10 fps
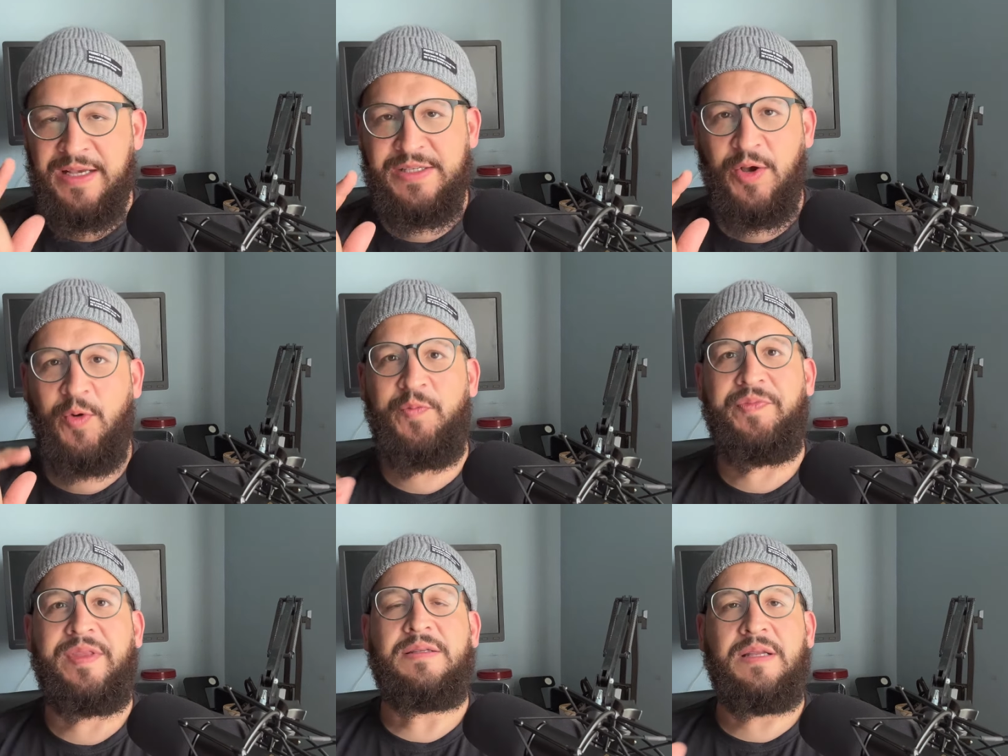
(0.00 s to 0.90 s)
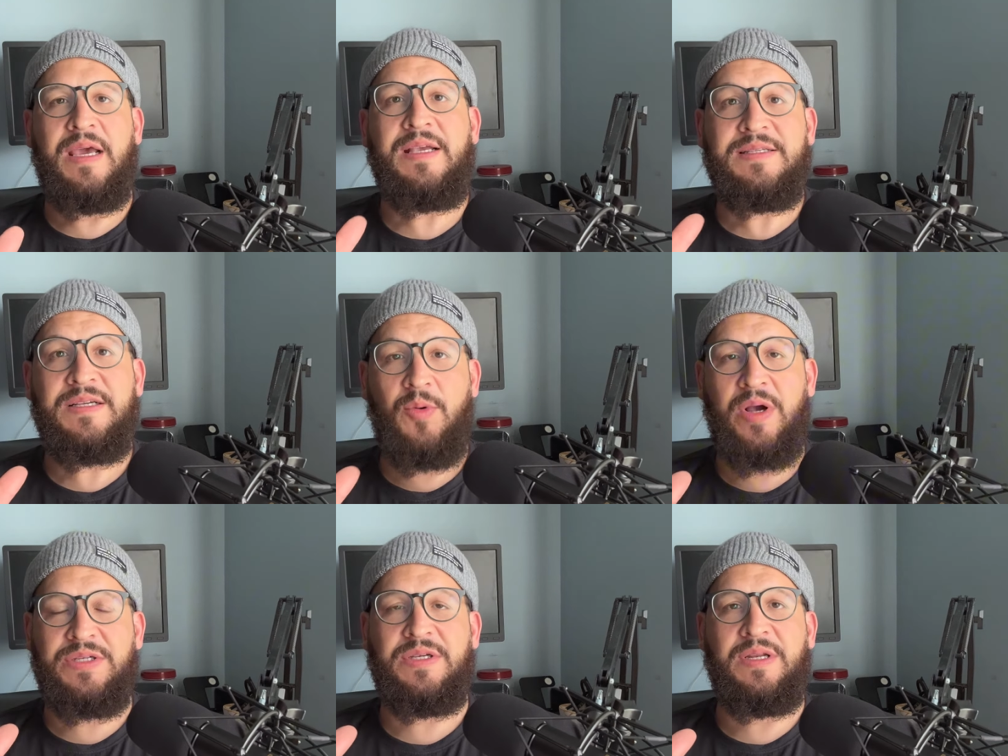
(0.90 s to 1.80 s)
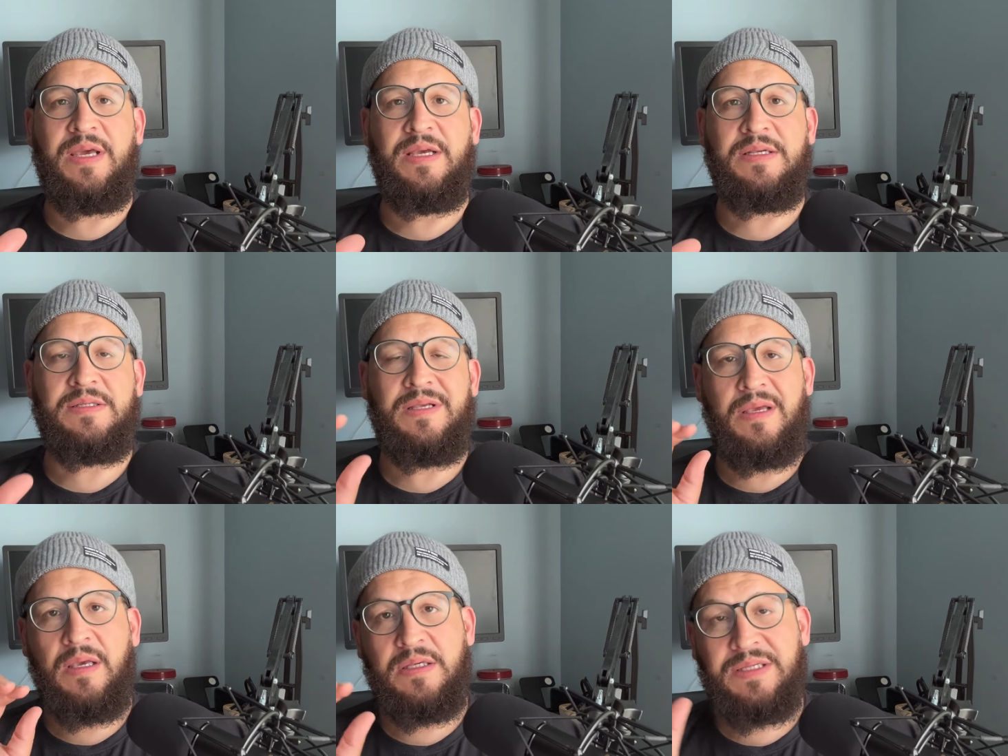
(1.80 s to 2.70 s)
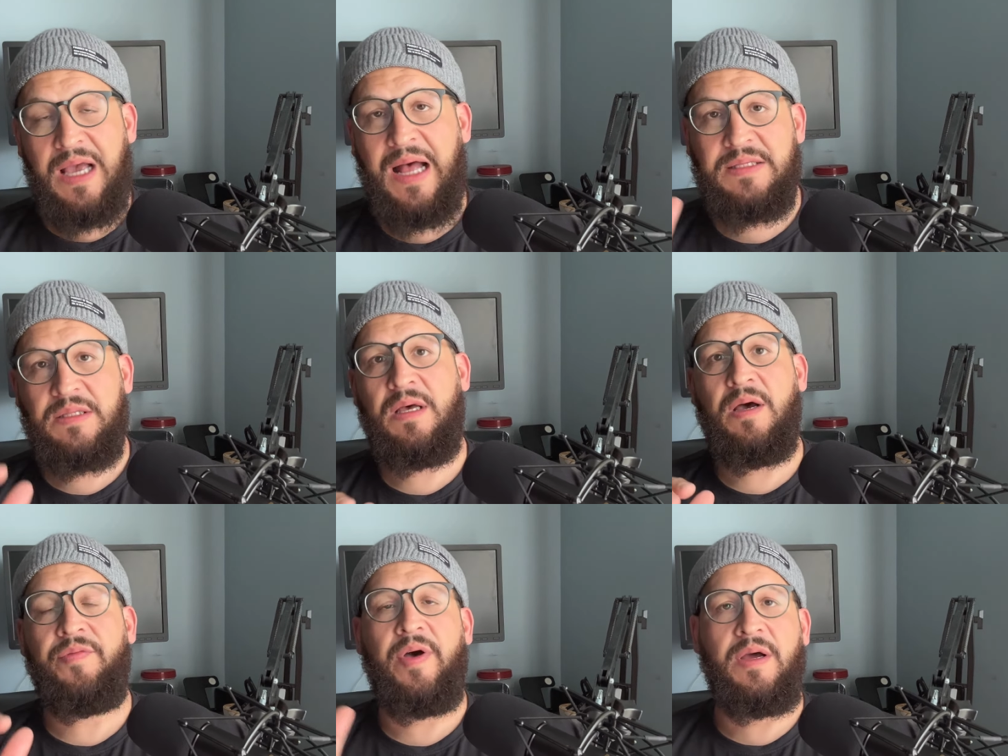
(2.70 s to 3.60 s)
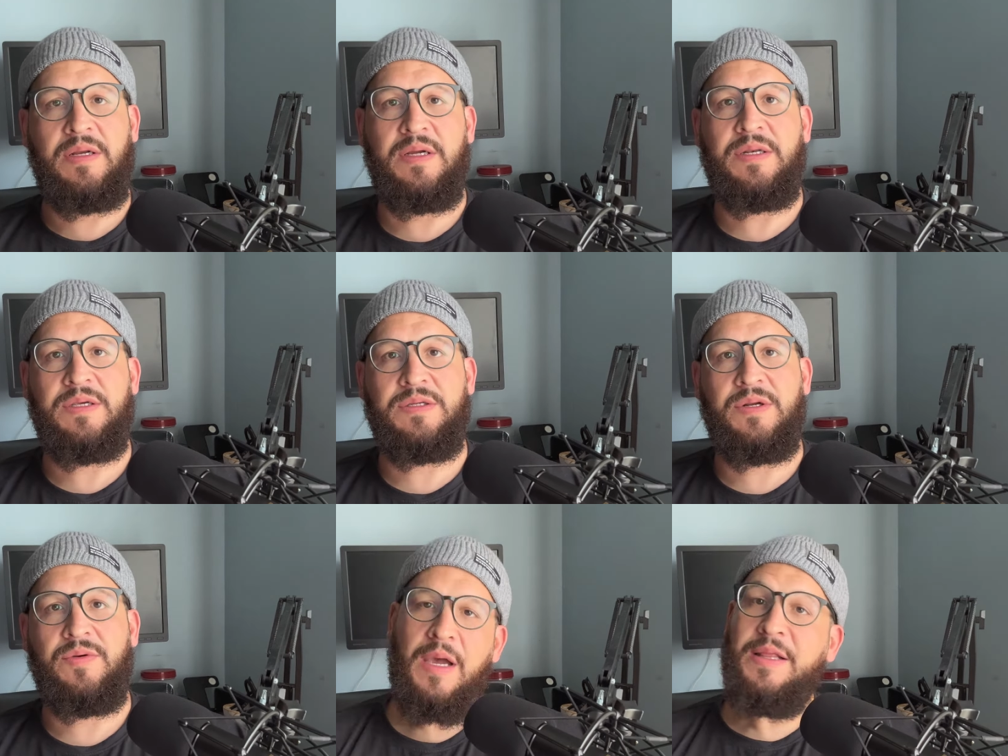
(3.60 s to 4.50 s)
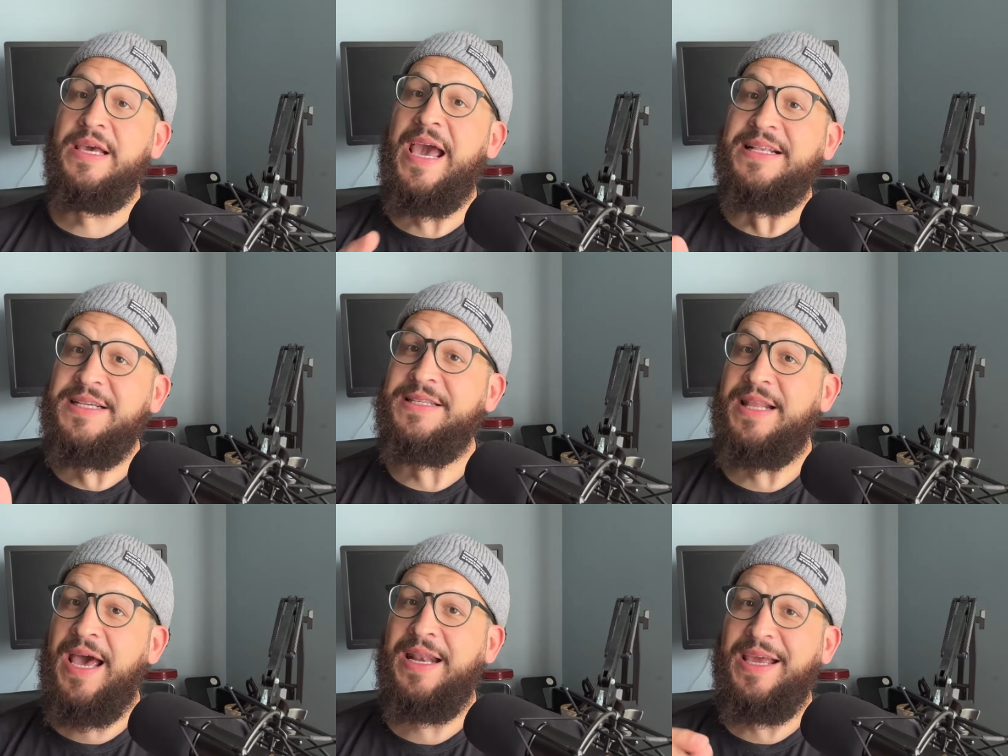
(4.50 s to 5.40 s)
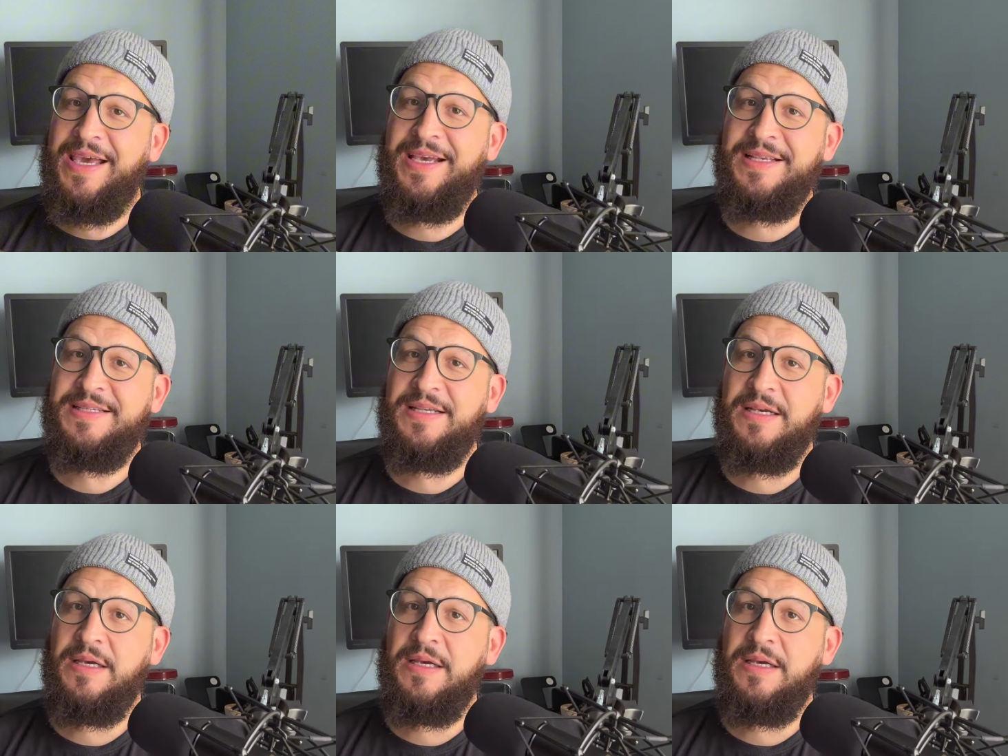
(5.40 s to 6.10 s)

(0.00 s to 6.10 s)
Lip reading: So today's question is God's love unconditional? And the answer to that is